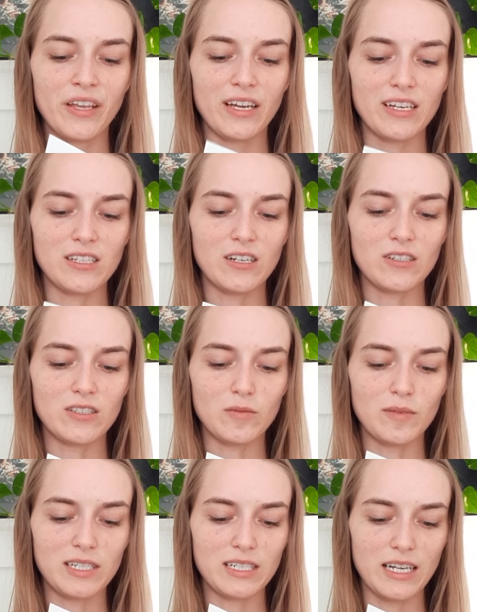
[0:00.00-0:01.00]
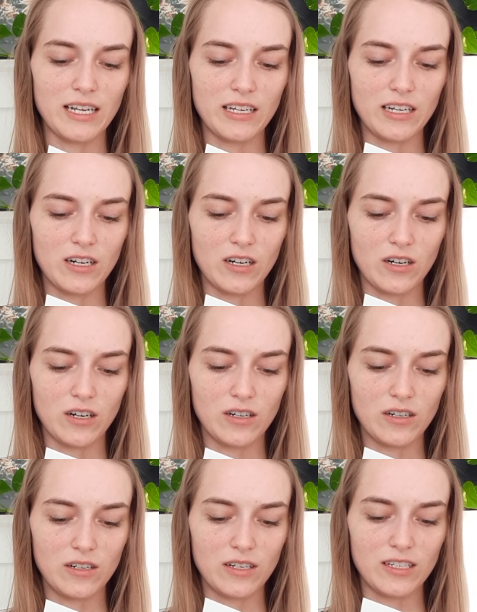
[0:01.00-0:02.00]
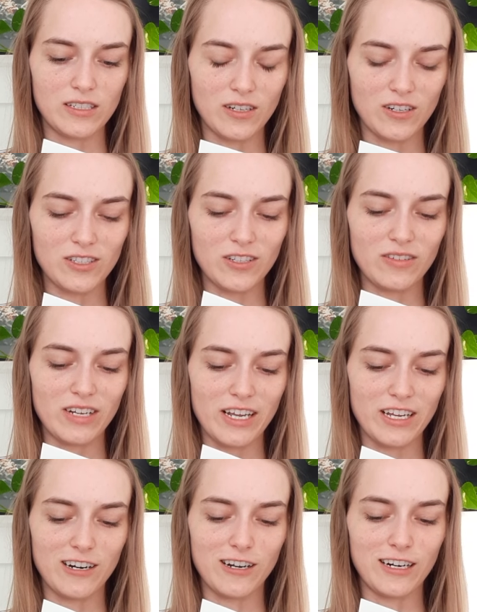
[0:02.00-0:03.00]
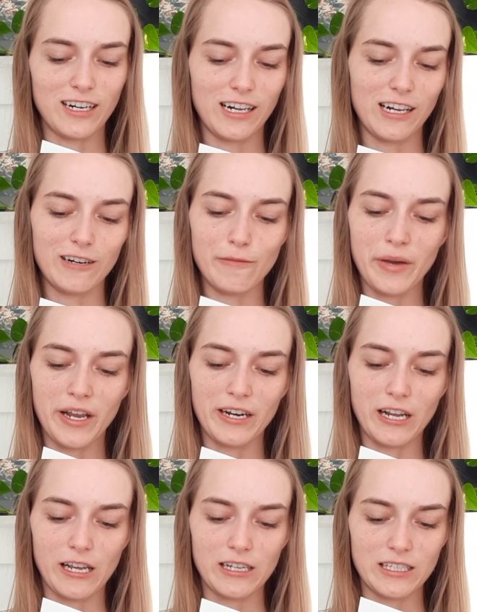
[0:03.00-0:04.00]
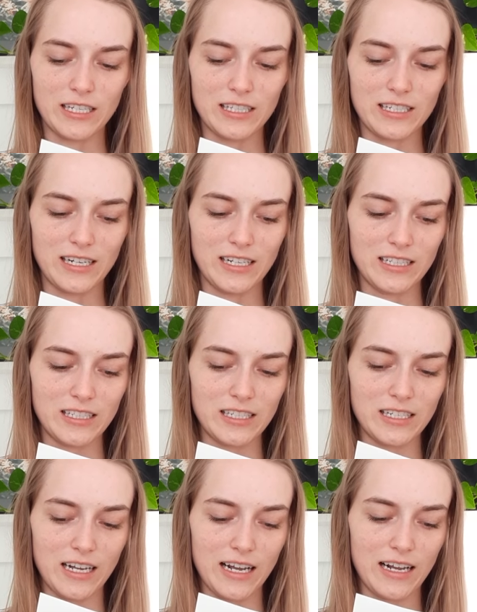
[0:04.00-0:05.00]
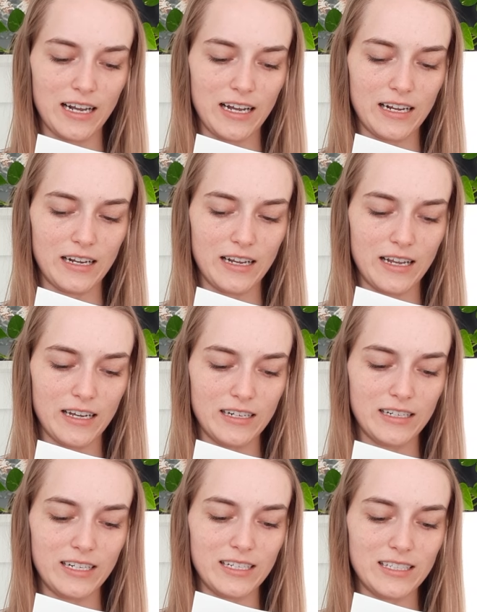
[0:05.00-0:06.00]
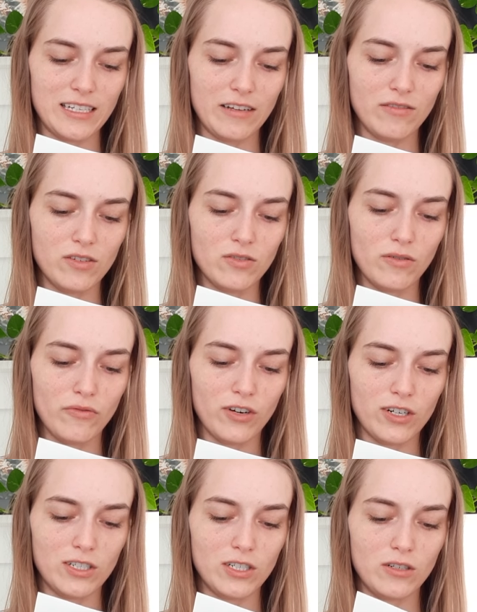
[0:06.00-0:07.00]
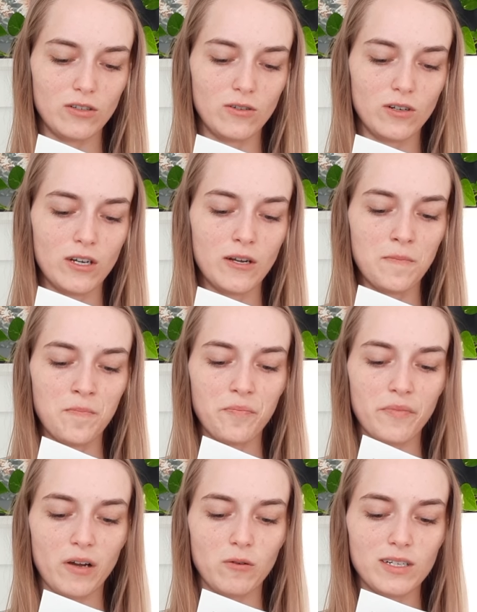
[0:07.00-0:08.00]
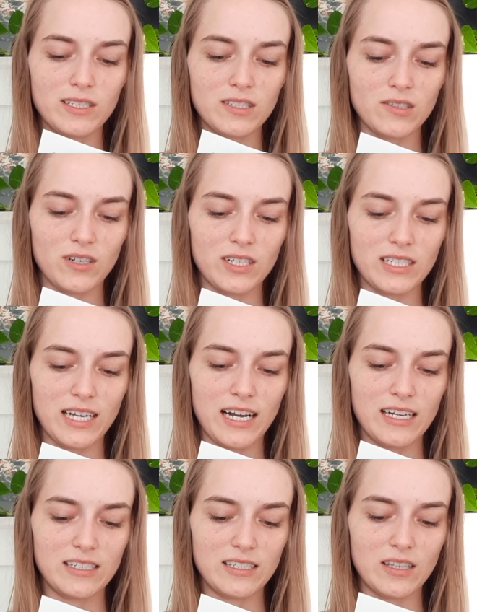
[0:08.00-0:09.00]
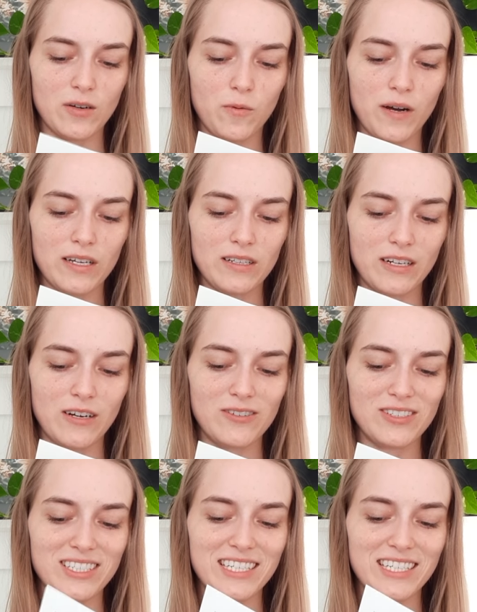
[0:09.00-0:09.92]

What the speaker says: is also taken on an independent existence and is even referred to by one source as the well-known